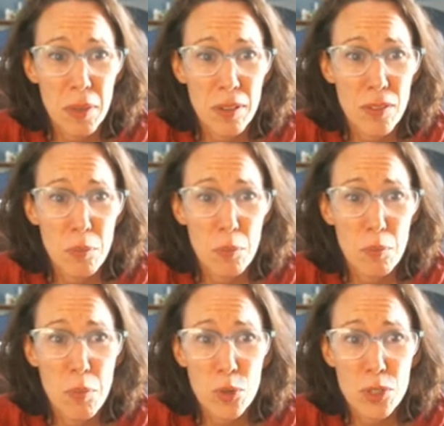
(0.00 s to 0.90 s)
of the
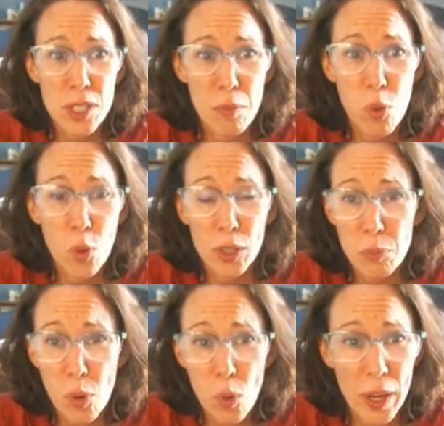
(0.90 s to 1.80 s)
most
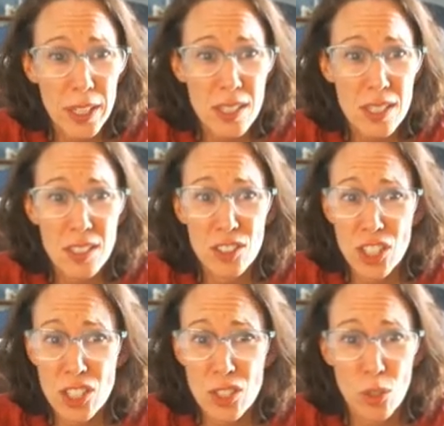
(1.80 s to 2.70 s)
important points,
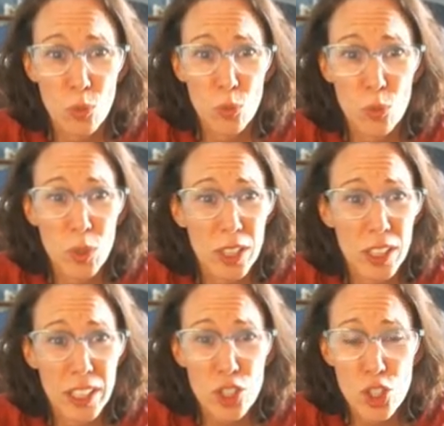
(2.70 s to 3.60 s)
just a
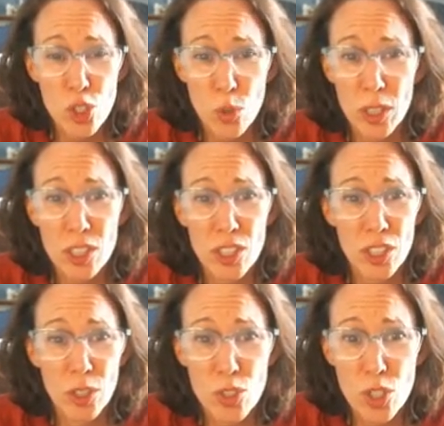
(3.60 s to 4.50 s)
really short,
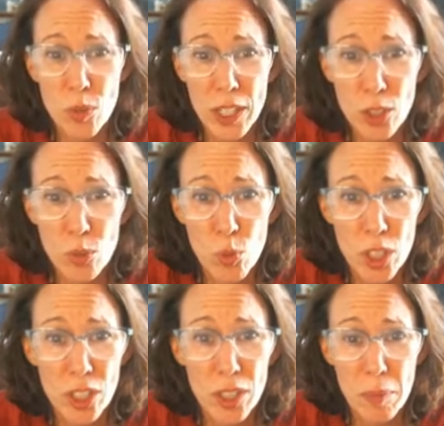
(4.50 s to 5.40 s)

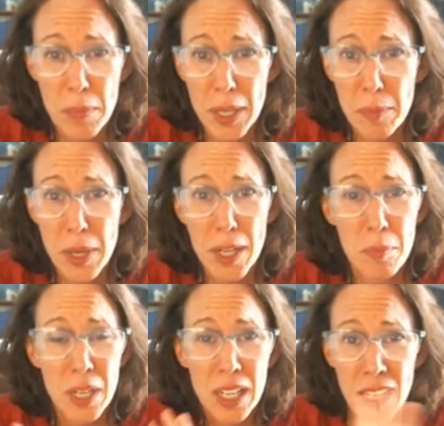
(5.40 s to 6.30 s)
200-word
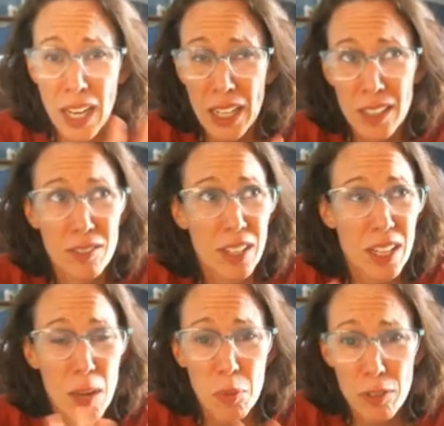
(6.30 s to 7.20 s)
minimum, kind of a
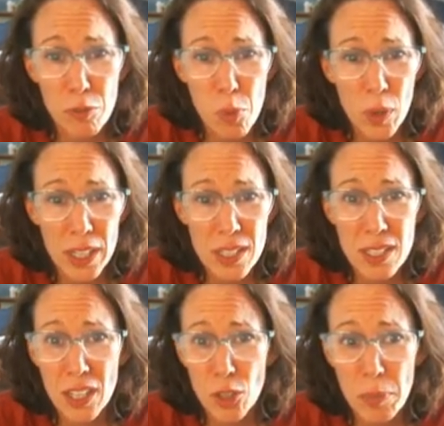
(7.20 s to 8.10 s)
couple of points
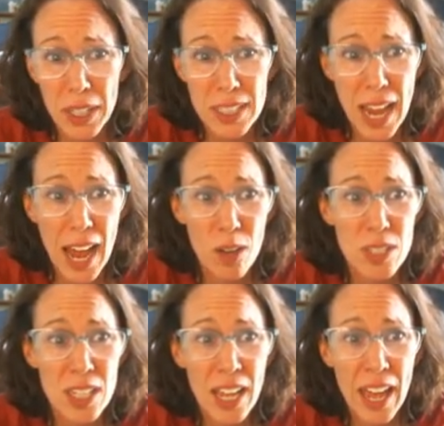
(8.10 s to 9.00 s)
that you picked
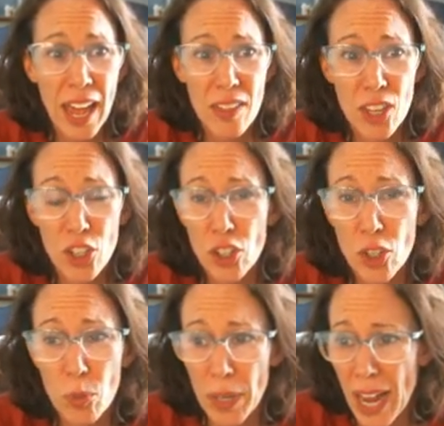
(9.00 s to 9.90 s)
out, and then
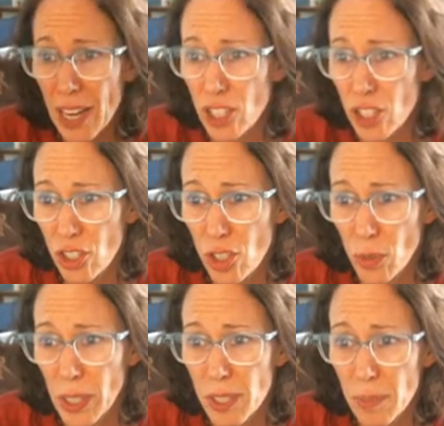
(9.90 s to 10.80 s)
your reaction to
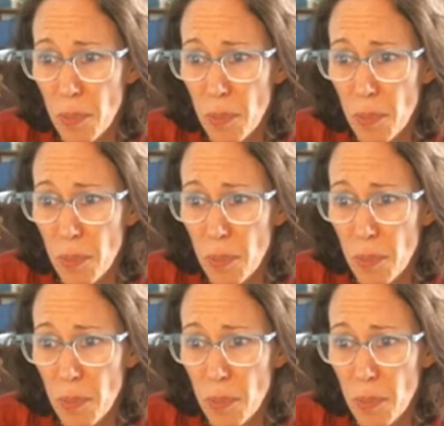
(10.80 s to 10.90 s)
it.